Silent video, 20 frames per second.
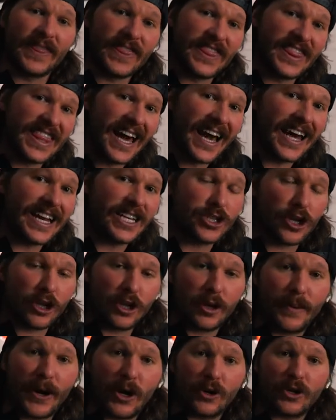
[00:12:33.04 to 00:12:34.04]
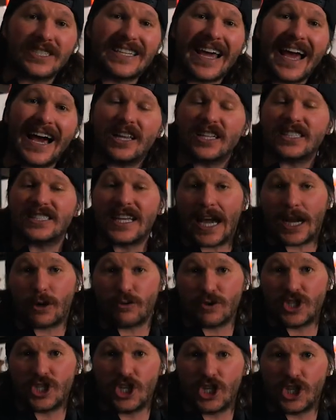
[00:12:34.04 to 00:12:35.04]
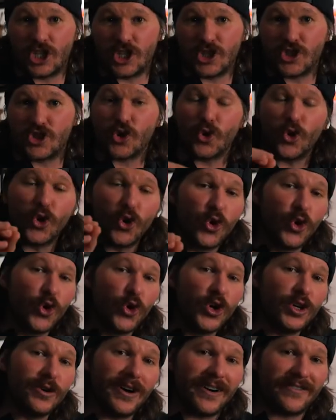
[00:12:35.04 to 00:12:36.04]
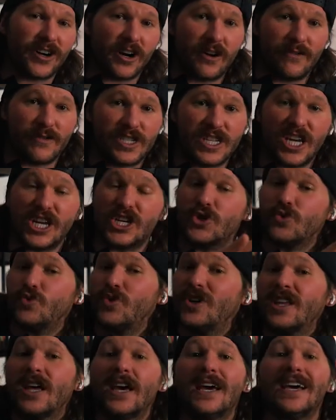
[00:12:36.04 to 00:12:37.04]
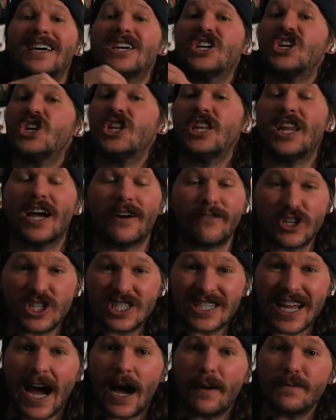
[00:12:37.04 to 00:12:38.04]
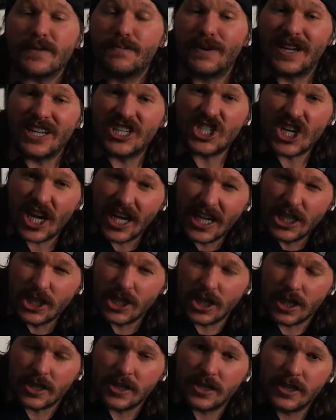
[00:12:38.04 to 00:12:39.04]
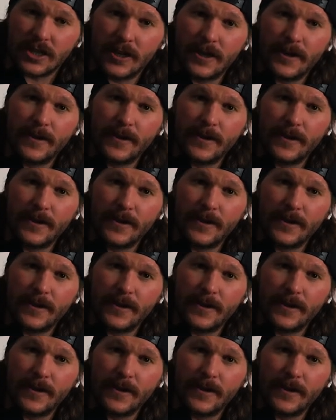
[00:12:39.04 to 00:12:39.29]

that is all about talent acquisition. So who you have conversation with never stops, but it changes.